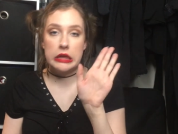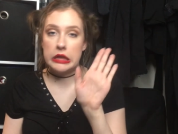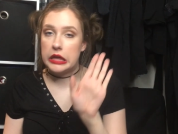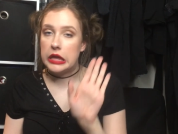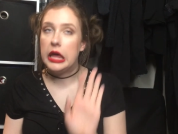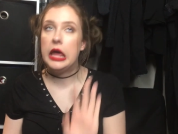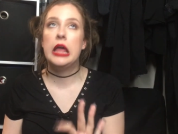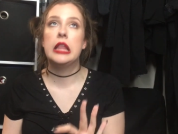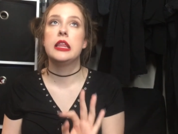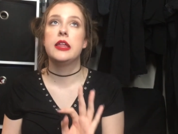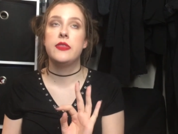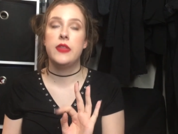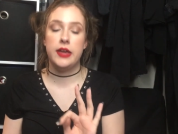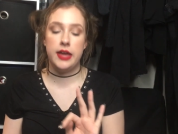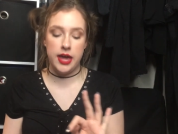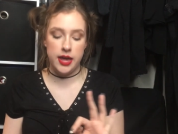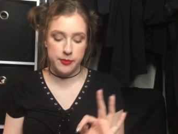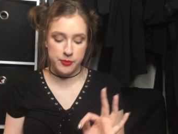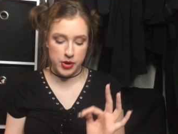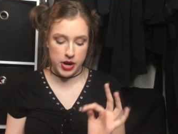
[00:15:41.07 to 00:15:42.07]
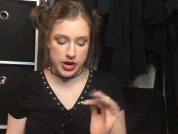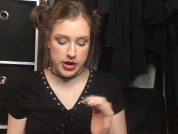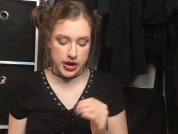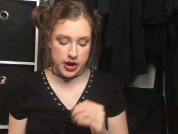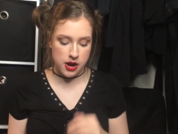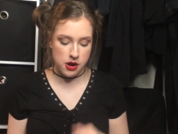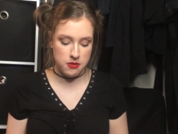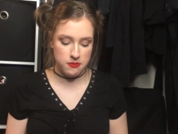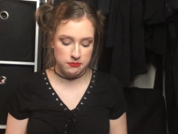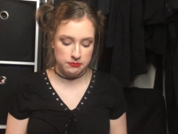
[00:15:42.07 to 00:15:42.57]
killing the game right
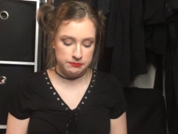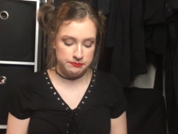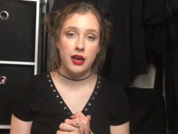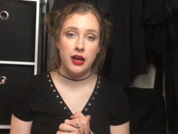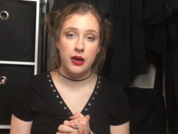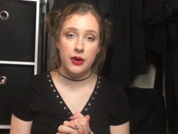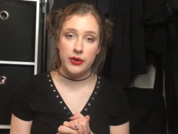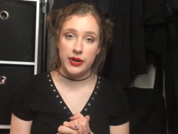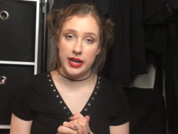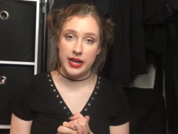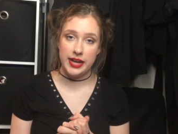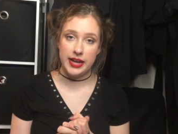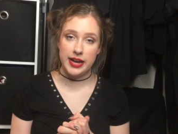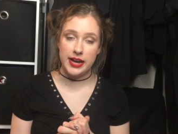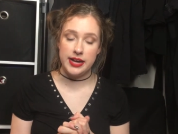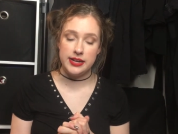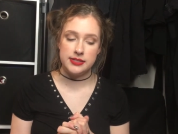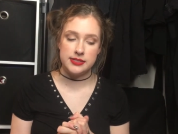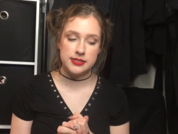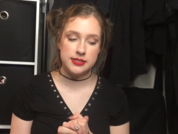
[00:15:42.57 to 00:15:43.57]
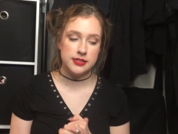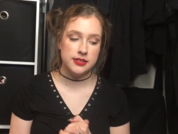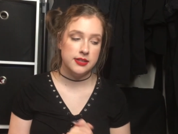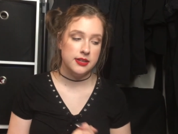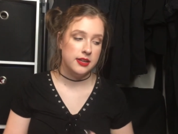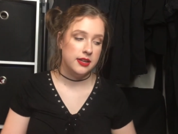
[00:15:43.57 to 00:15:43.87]
now. Okay guys,